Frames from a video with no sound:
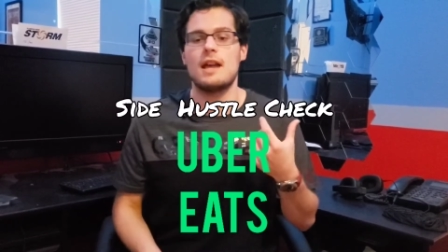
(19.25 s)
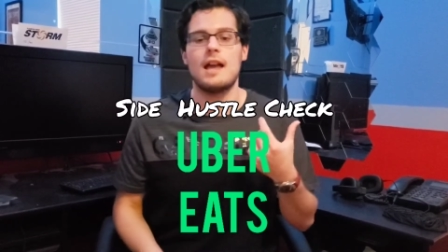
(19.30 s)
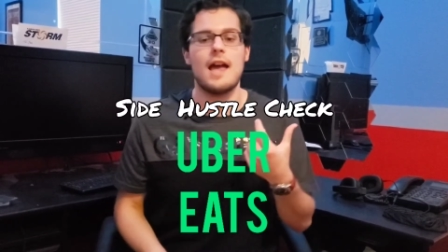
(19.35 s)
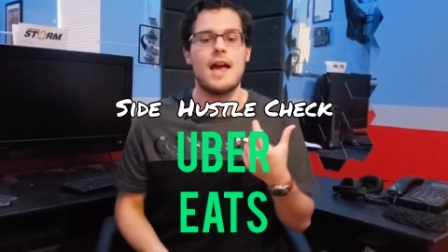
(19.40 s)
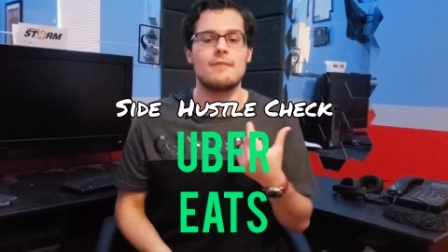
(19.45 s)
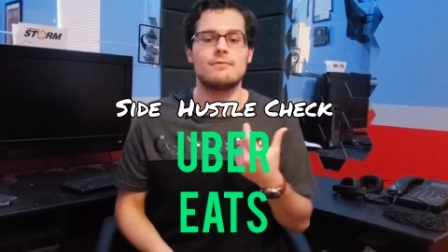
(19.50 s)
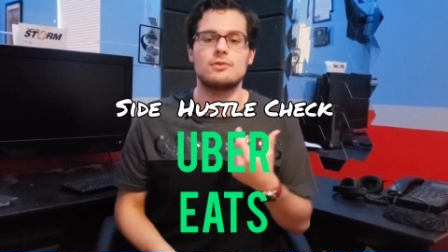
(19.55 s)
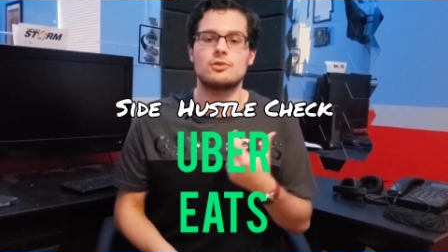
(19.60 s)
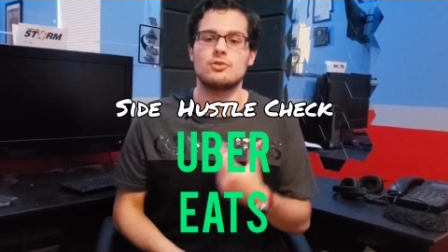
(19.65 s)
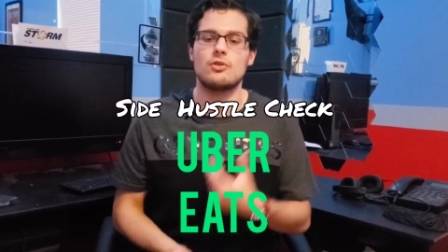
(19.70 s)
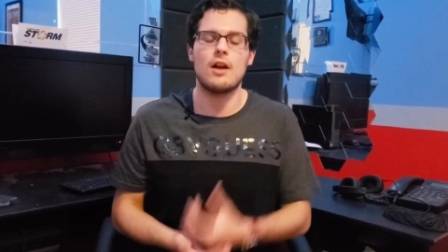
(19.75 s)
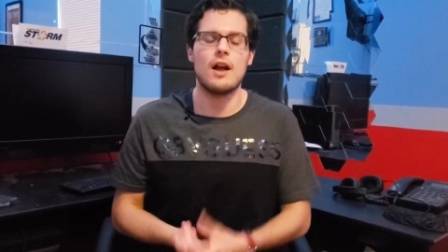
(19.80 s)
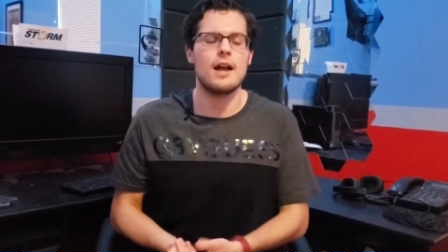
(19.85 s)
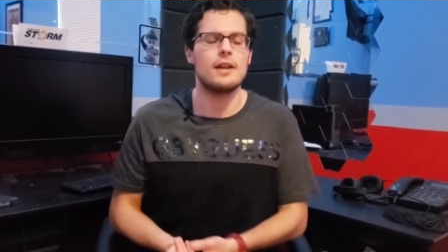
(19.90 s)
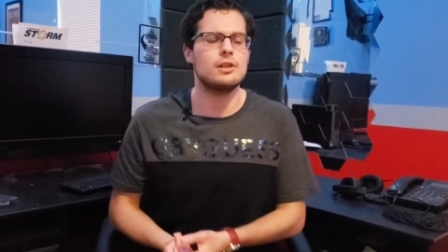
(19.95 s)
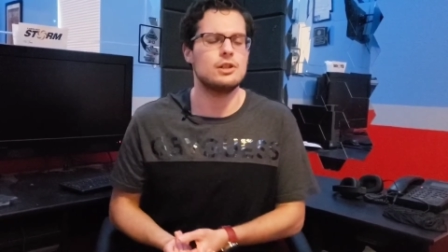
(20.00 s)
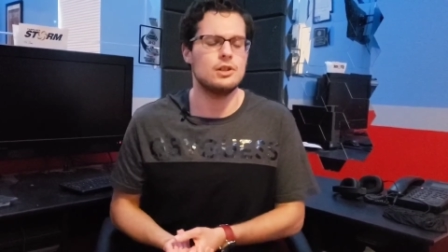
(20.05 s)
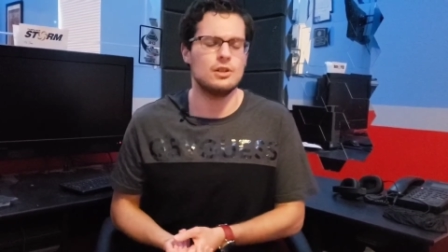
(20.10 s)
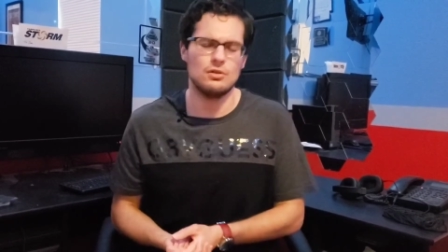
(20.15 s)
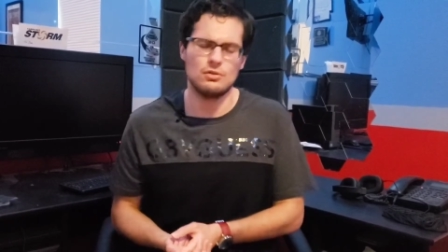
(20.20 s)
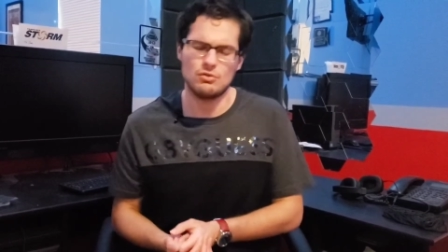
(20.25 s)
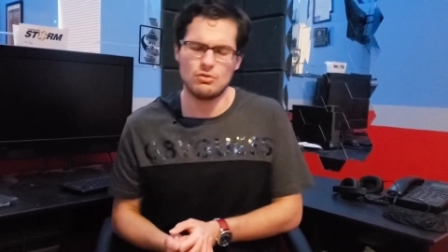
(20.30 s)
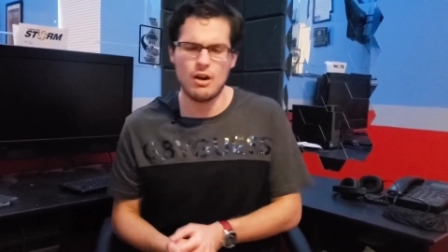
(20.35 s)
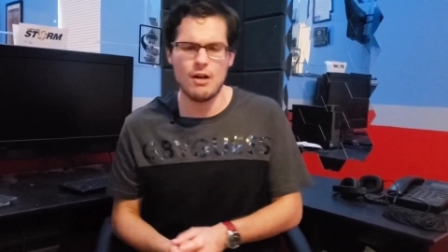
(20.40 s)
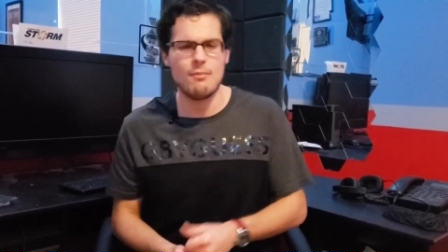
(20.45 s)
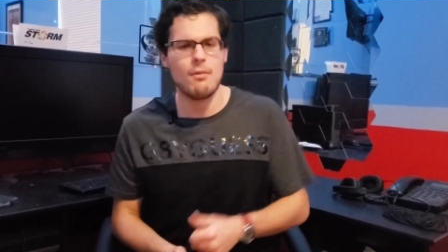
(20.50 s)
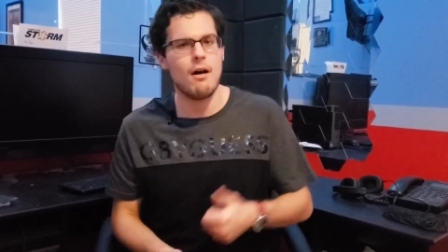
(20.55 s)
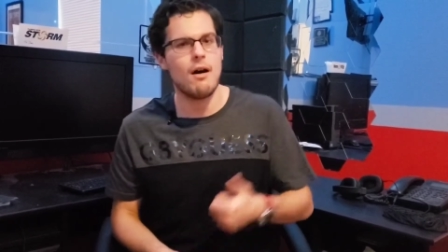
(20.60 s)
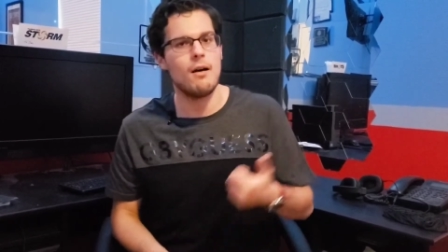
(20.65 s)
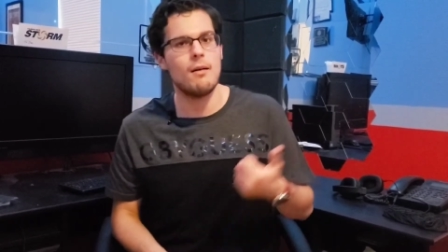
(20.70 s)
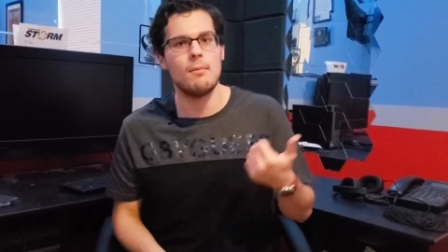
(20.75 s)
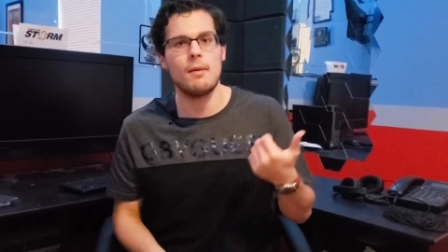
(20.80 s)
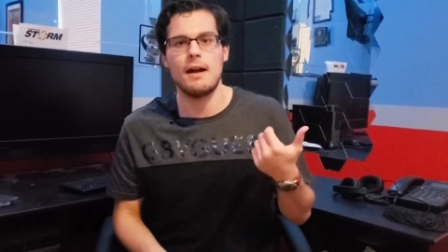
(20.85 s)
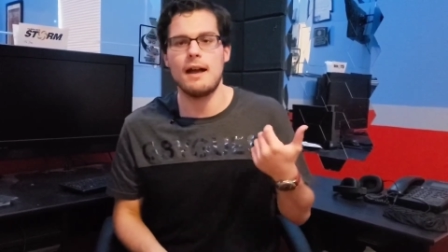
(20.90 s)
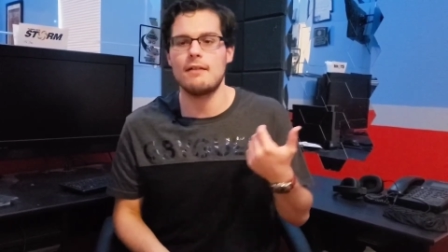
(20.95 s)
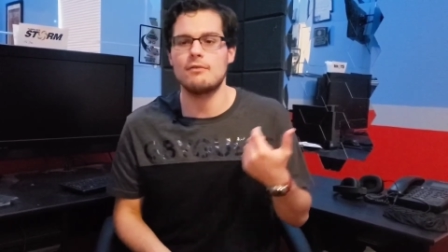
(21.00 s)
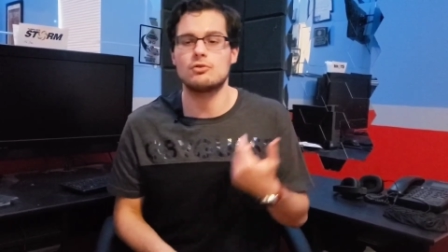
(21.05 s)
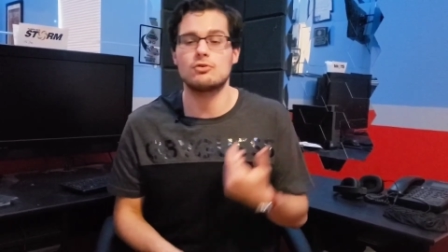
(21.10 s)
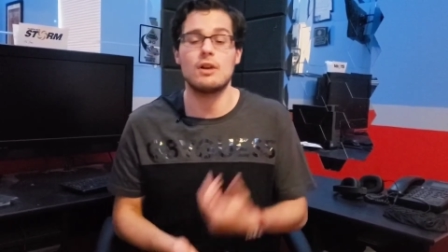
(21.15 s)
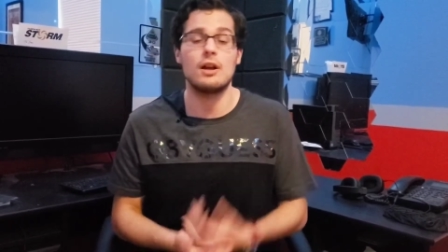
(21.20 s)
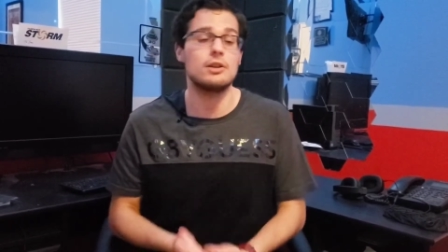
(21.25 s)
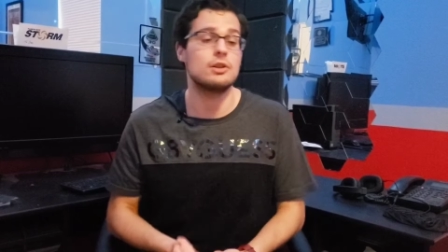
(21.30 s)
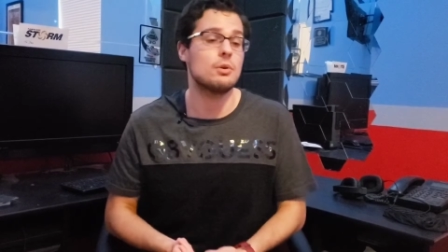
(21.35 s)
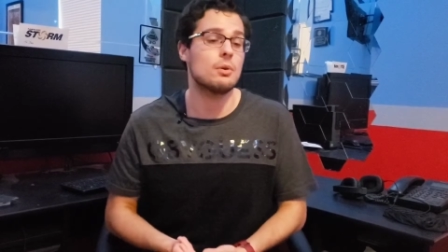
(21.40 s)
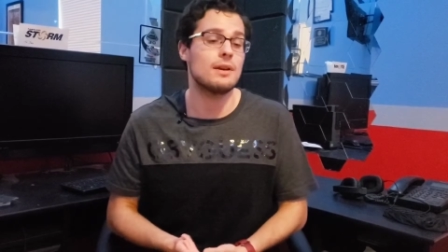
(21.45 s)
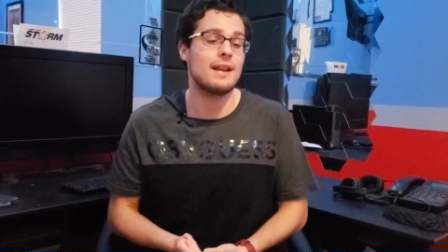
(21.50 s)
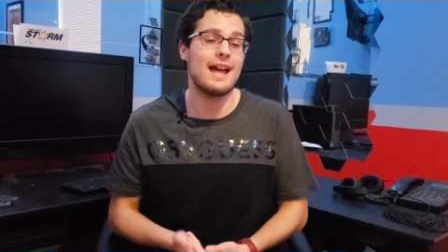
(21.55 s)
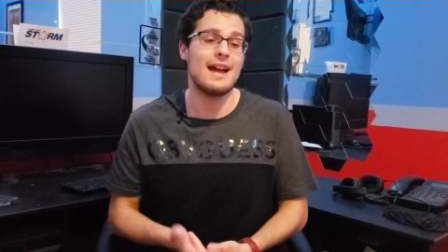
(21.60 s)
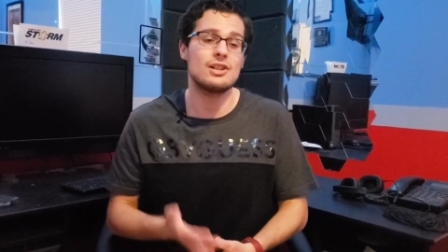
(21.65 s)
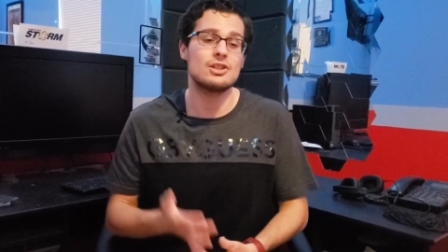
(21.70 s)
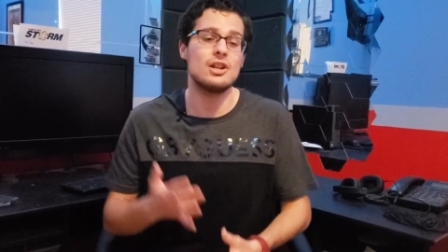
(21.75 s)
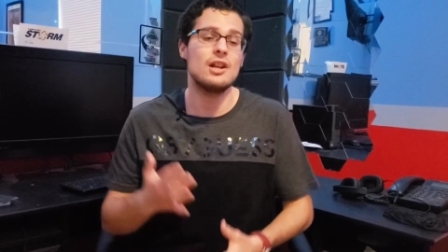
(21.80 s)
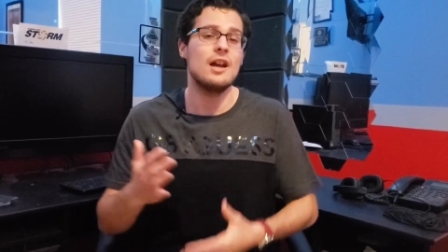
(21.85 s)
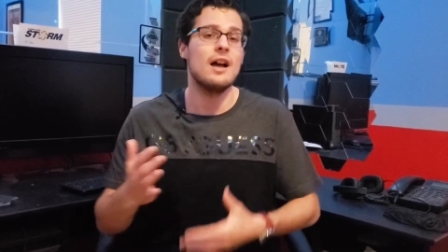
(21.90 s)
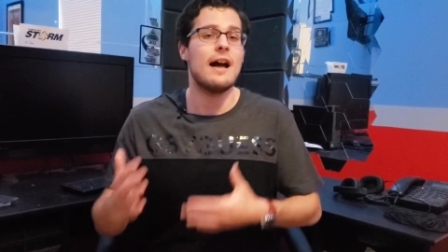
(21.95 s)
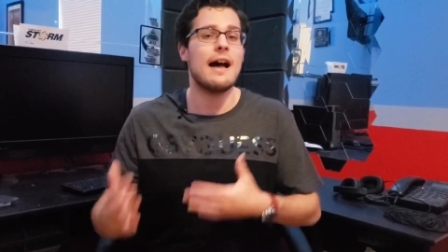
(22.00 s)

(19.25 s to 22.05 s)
I haven't tried, you know, Grubhub. I haven't tried DoorDash.